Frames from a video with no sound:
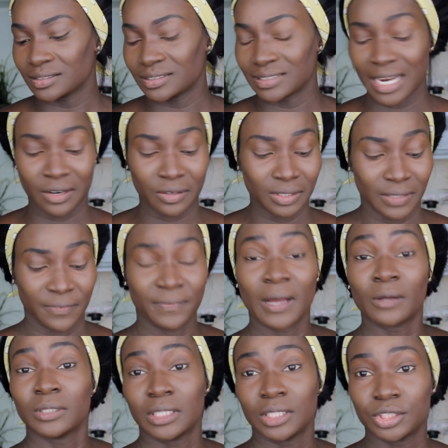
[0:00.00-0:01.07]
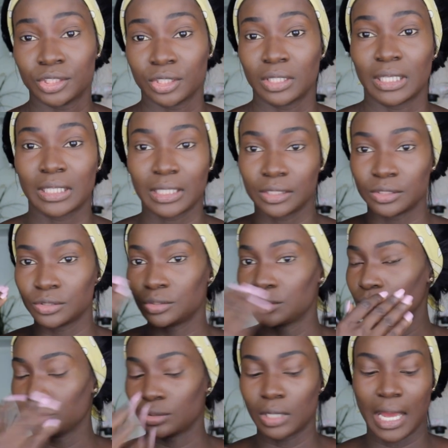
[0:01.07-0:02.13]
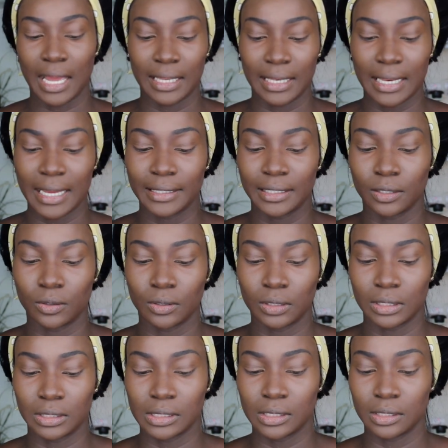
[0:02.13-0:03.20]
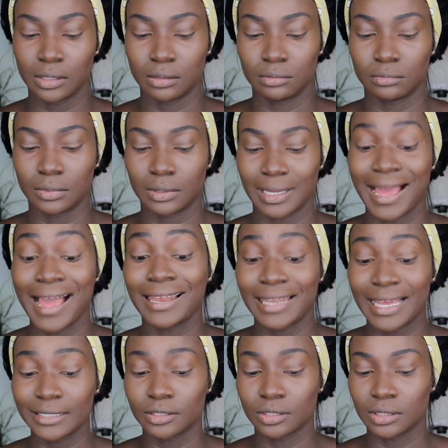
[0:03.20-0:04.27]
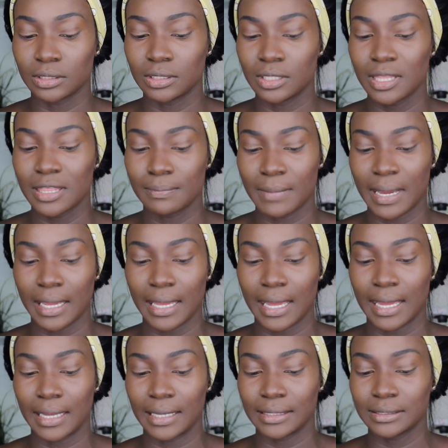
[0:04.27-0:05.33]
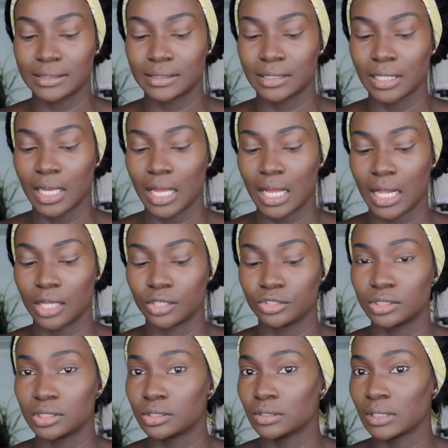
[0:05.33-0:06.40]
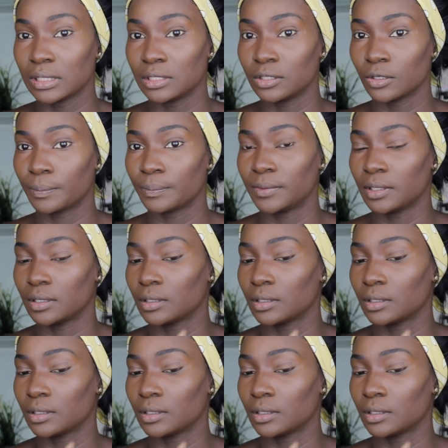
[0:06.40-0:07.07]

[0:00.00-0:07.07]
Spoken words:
Zaron, the foundation that I used to highlight highlight underneath my eyes. I'll use it to clean up